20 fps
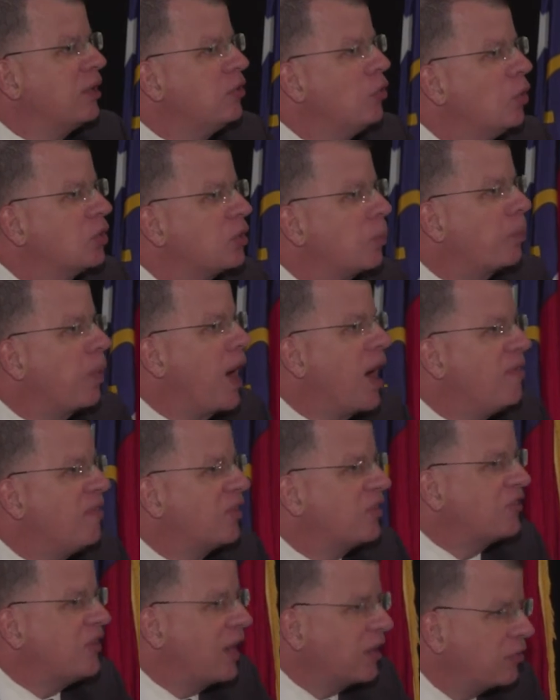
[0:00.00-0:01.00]
do what the
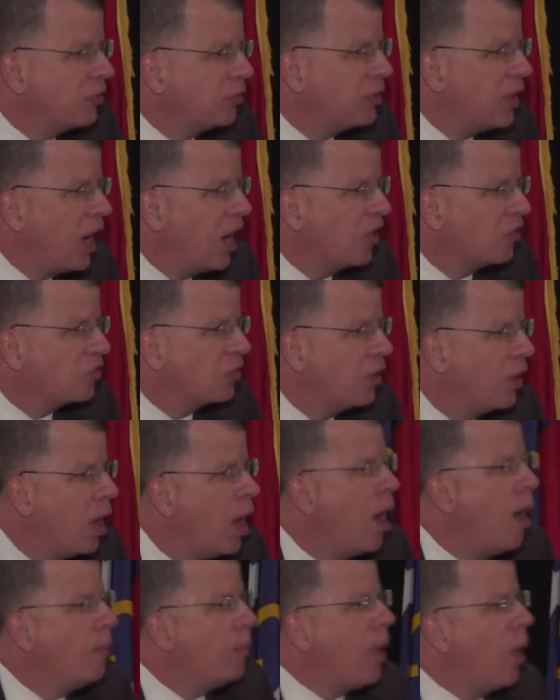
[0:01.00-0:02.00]
private sector does,
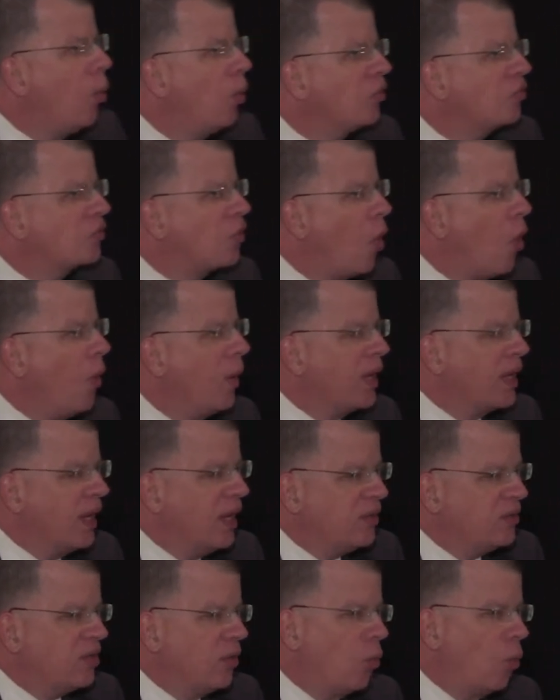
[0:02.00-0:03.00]
but was going
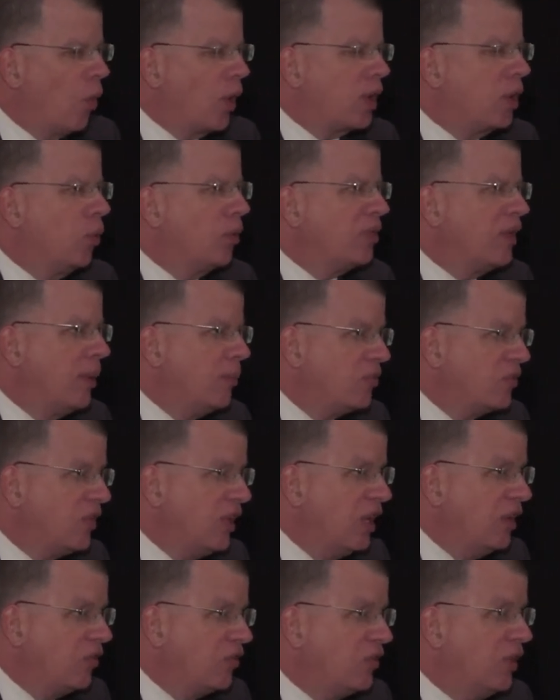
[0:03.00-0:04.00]
into working with
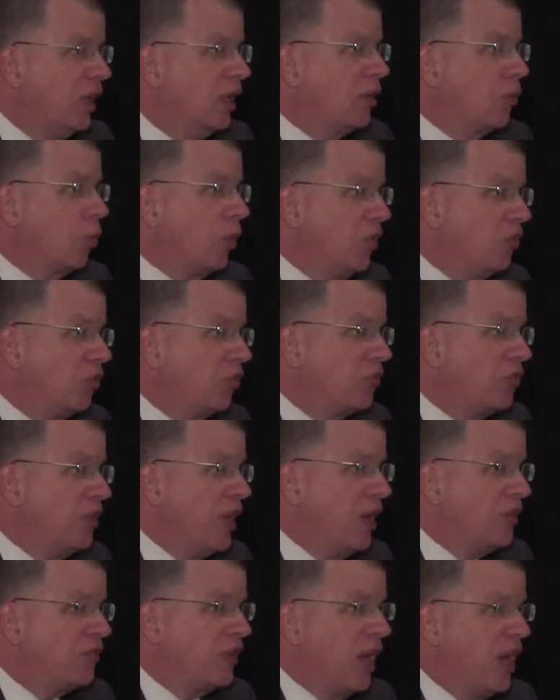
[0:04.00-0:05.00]
MCNC and the Research and
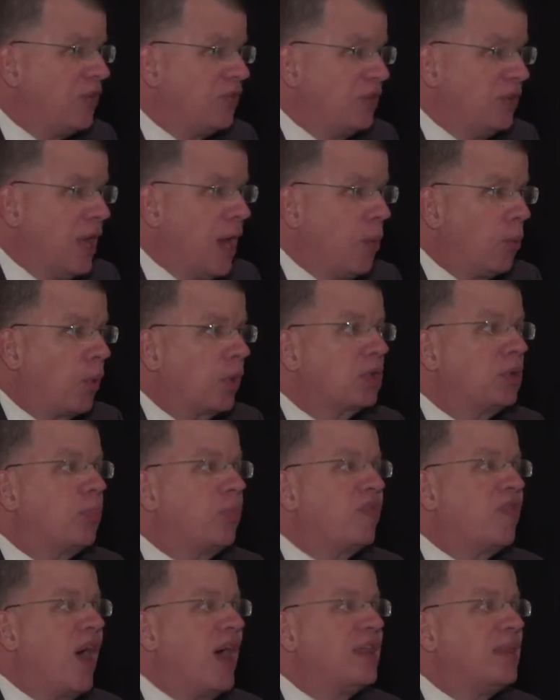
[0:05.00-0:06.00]
Education Network to
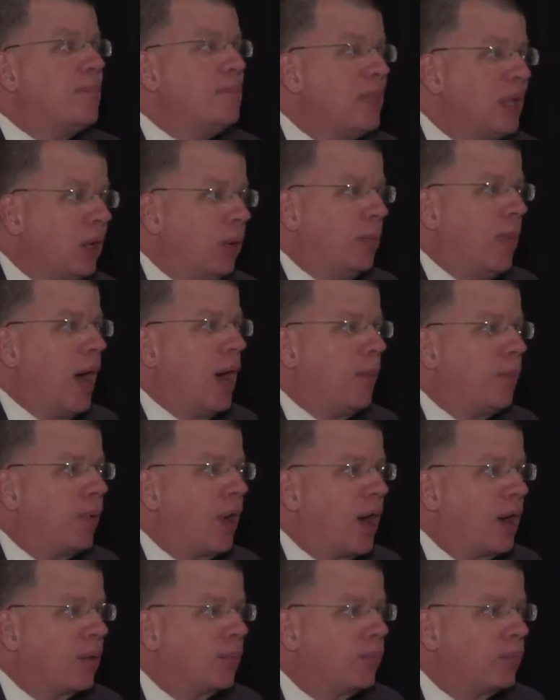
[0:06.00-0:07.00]
provide the middle mile
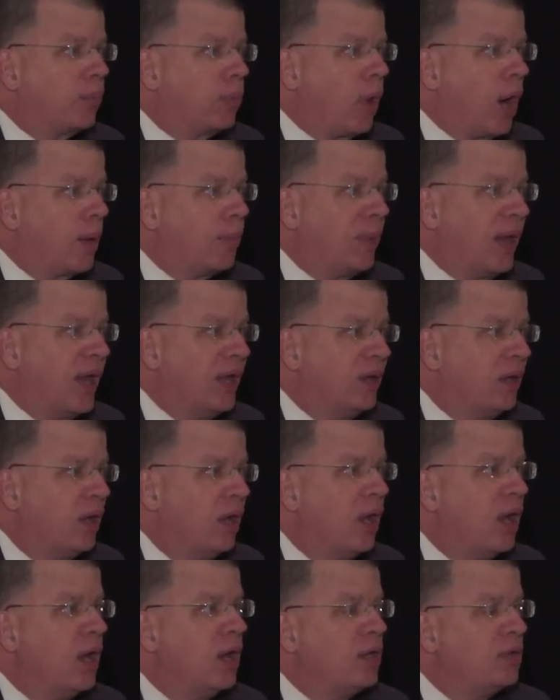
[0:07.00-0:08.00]
broadband
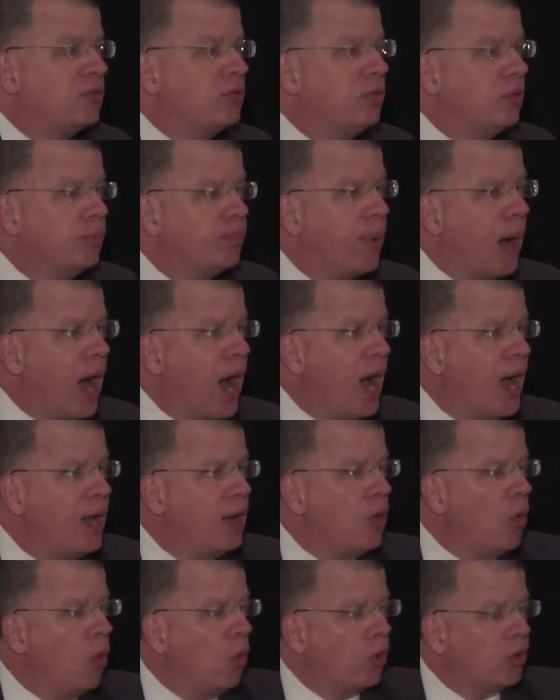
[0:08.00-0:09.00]
to
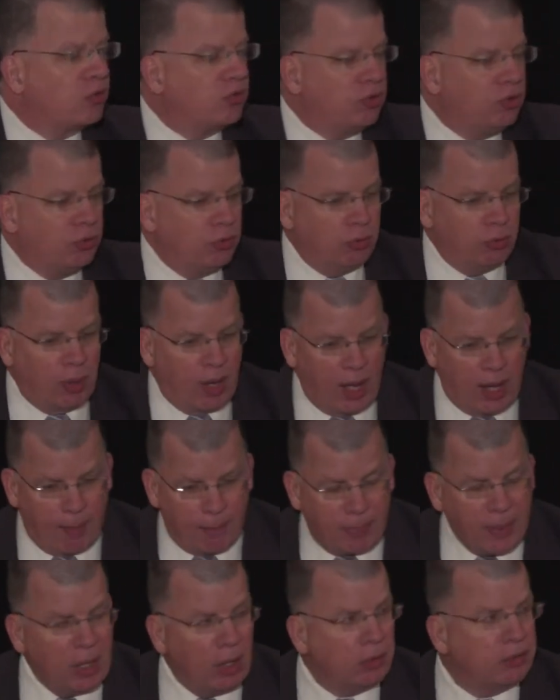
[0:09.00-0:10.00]
buy or to
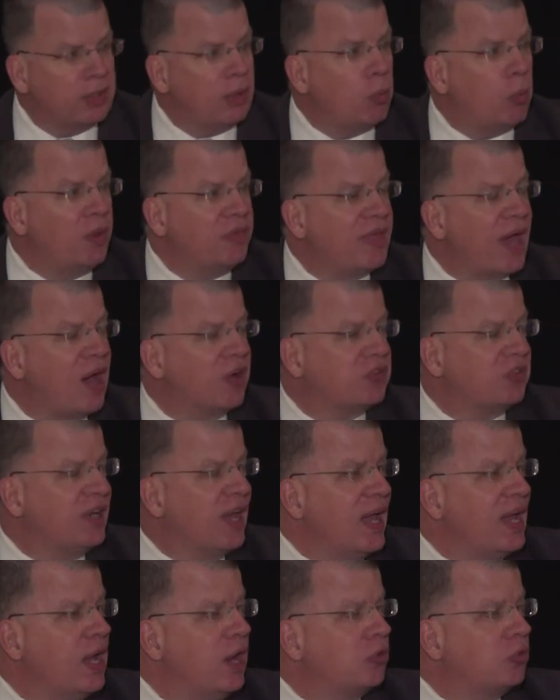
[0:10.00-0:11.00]
build
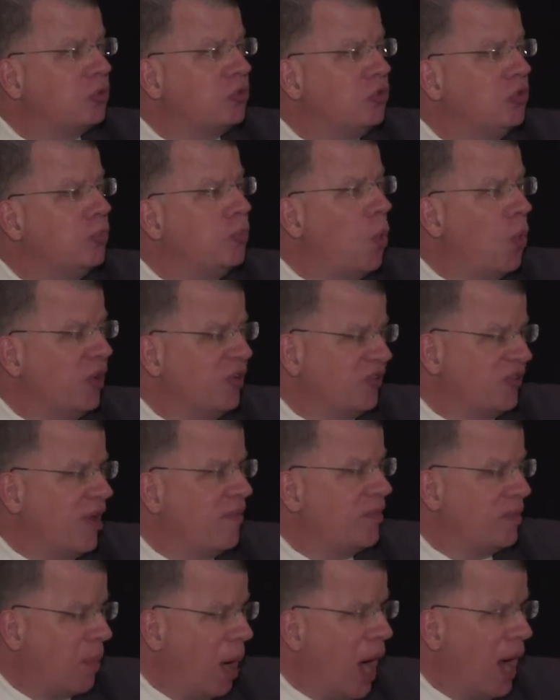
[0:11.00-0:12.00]

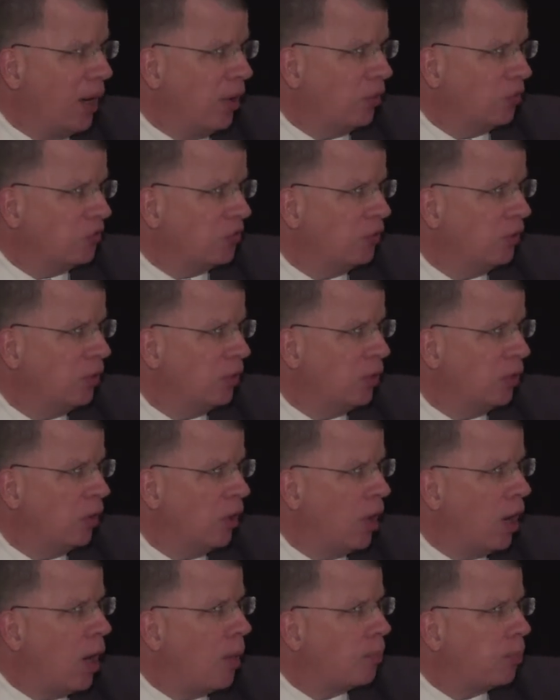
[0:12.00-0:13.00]
1,802.7 miles
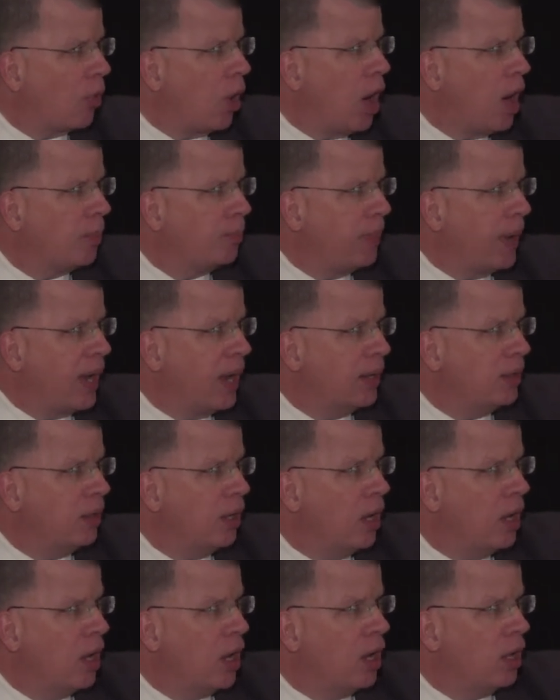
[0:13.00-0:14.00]
of broadband
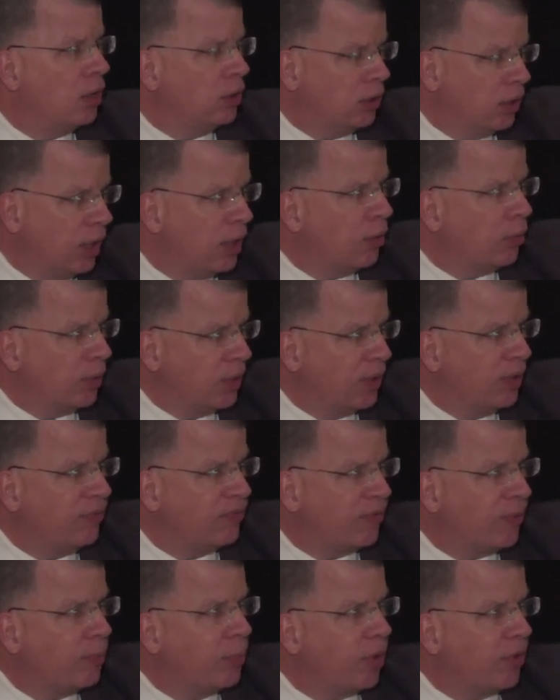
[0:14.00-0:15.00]
literally
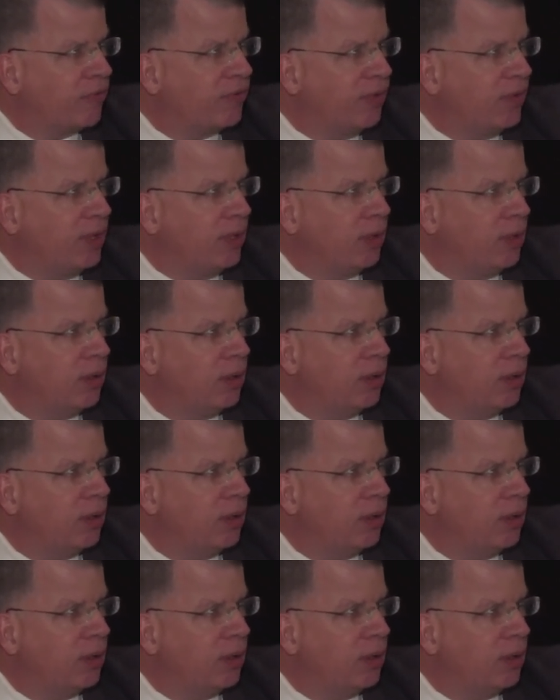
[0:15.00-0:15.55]
from Murphy